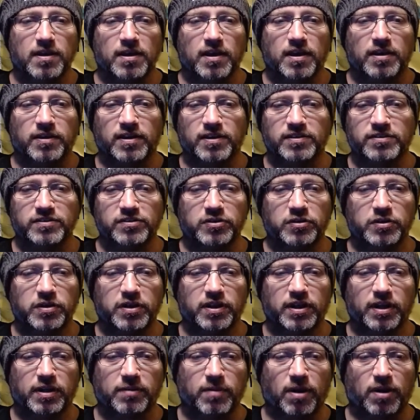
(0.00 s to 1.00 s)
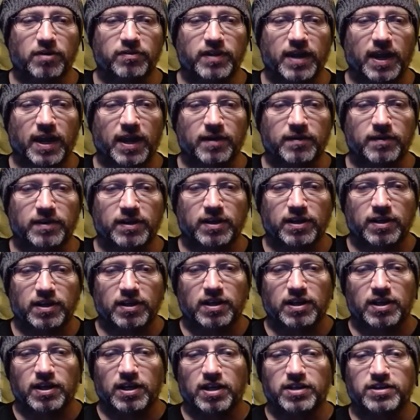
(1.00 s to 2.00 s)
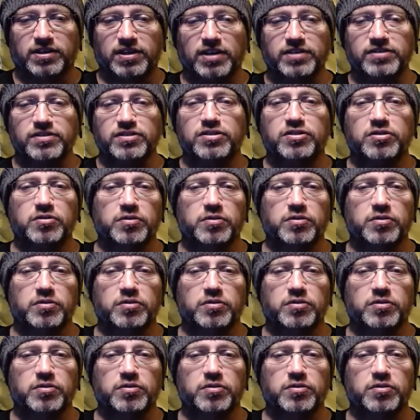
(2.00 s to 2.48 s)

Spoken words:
It doesn't do anything about that. It doesn't